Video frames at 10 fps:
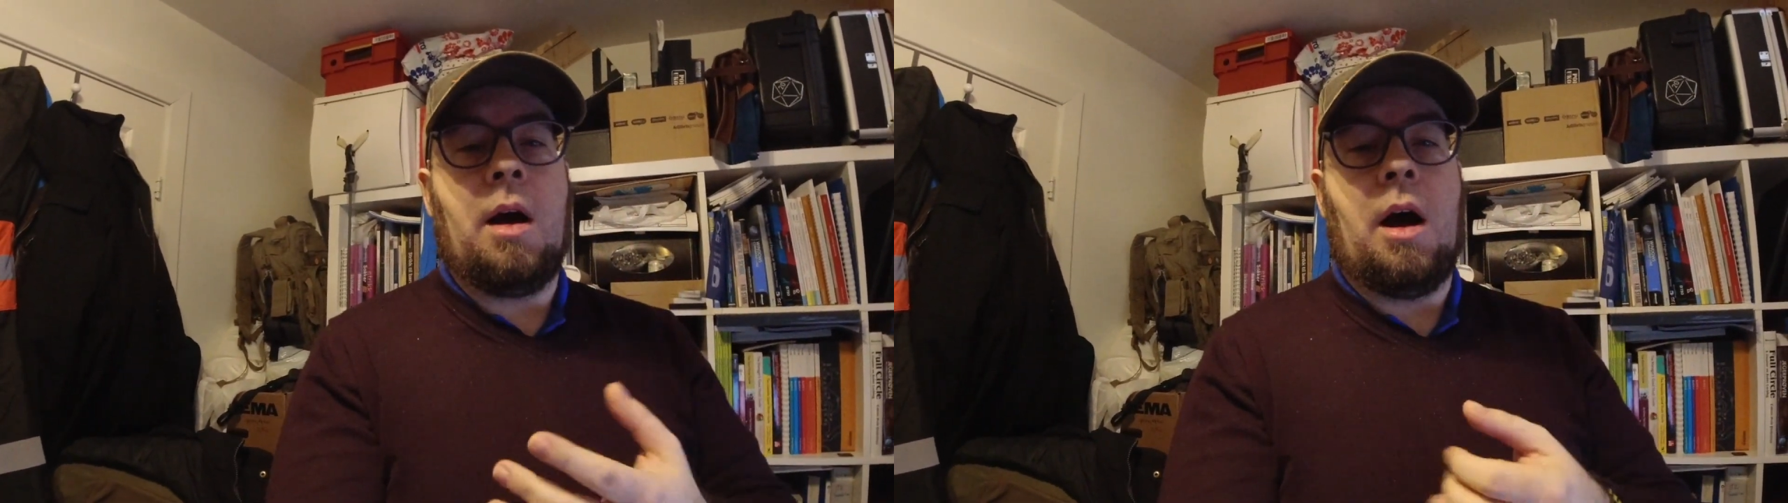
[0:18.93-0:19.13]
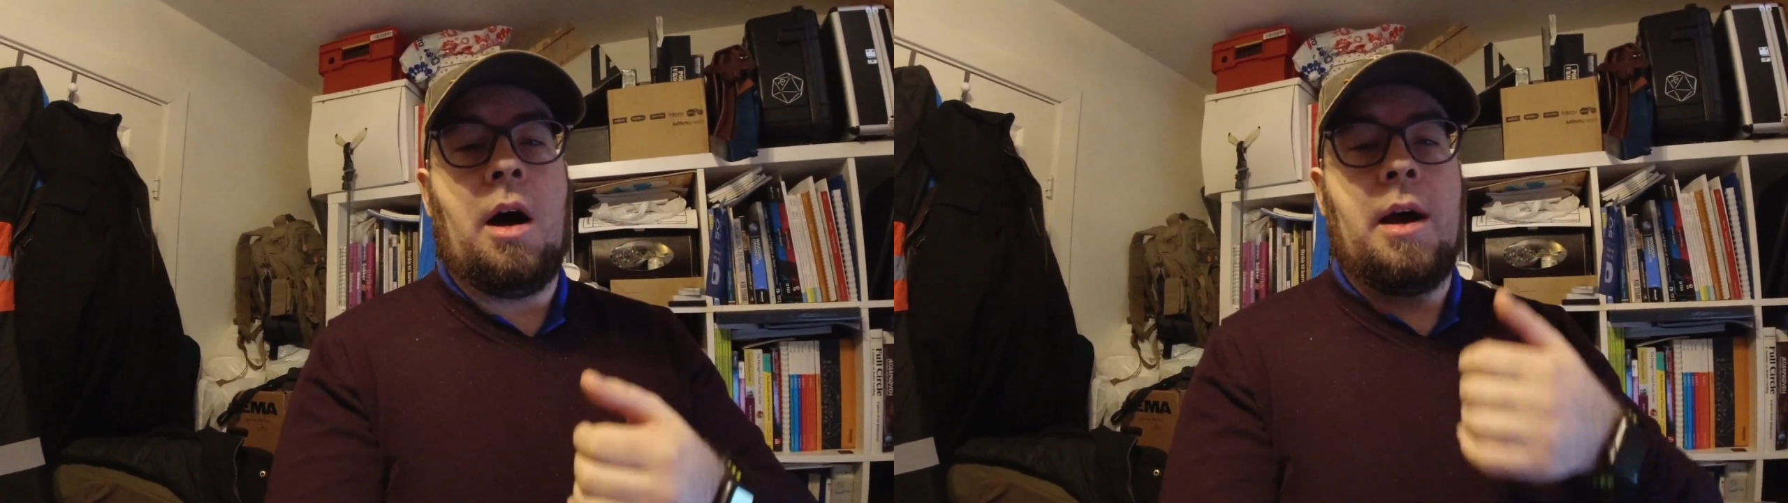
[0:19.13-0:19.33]

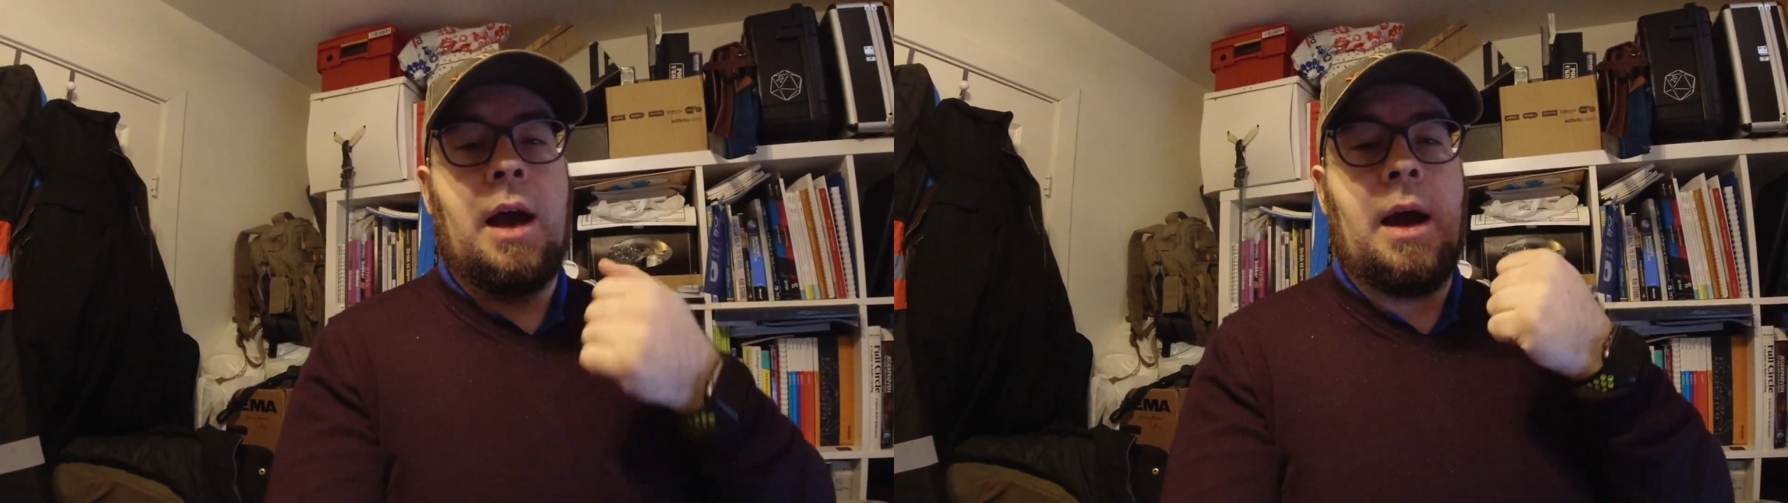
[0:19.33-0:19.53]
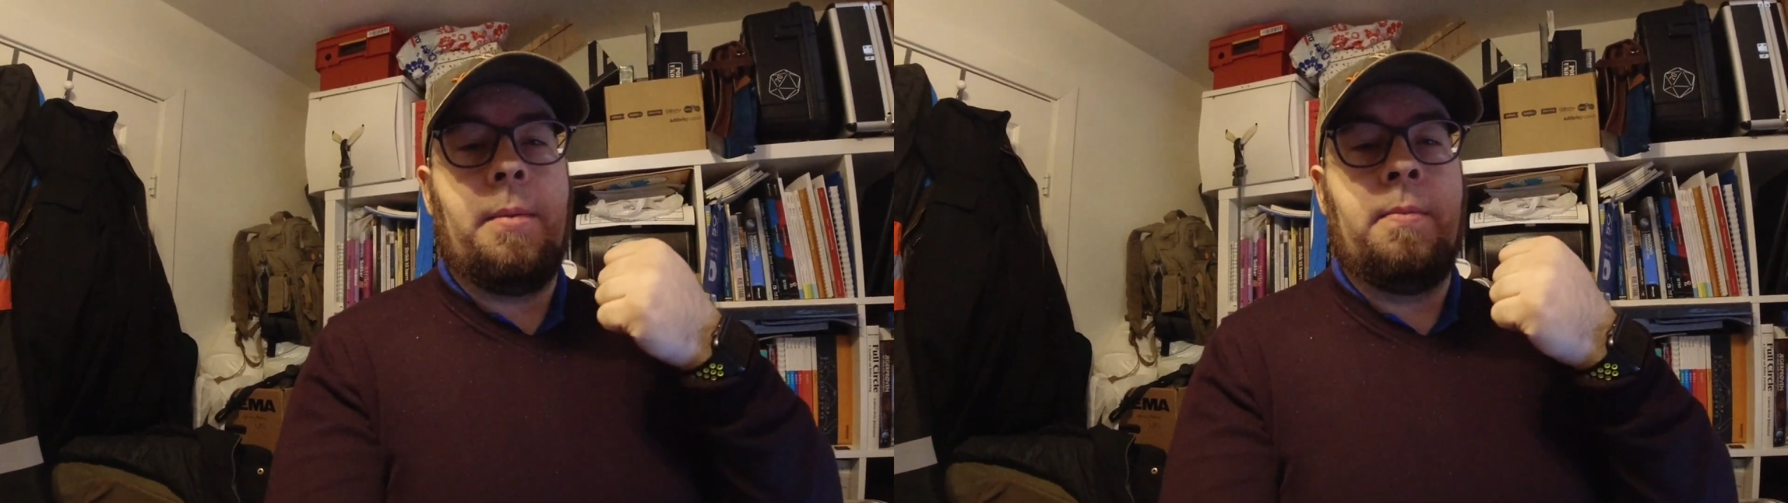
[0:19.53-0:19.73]
I
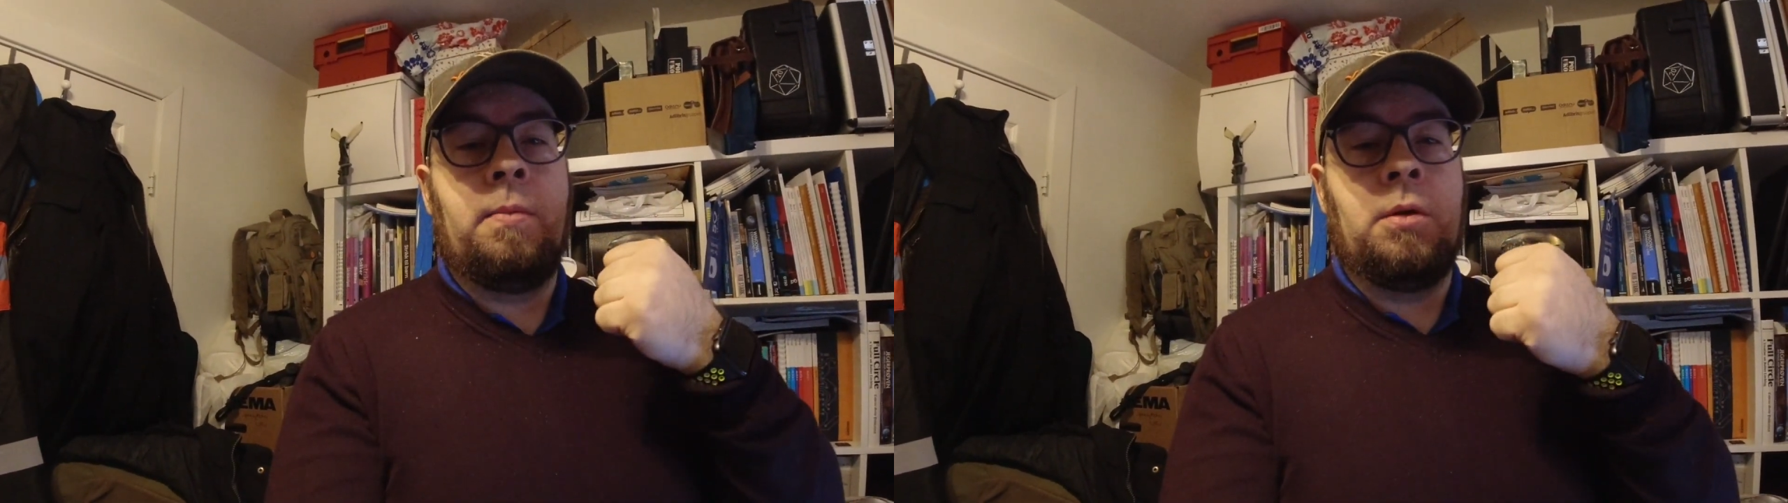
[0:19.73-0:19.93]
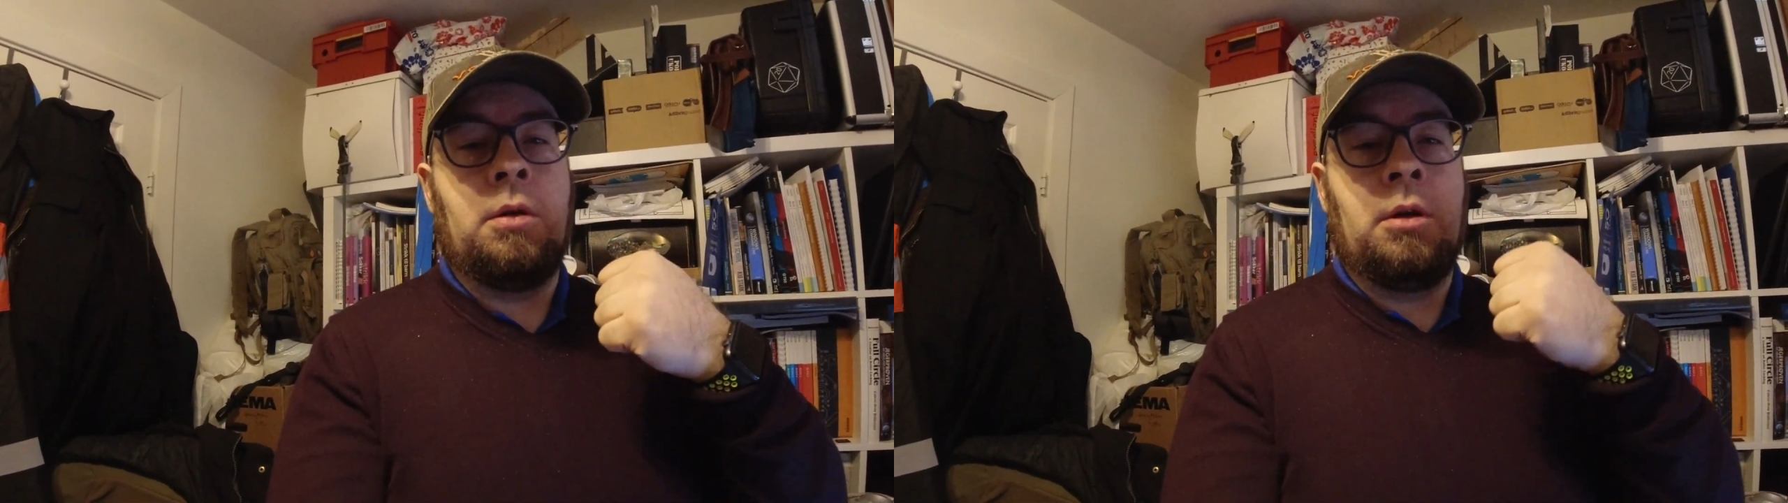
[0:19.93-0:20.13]

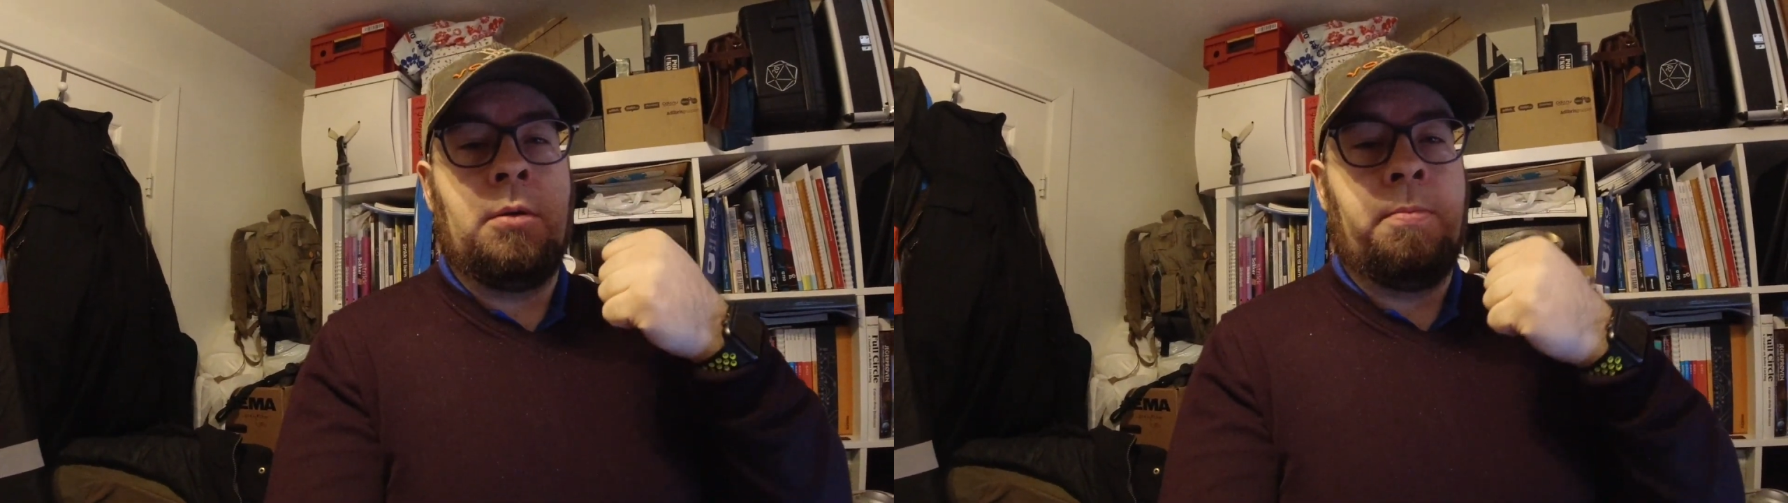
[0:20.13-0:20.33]
am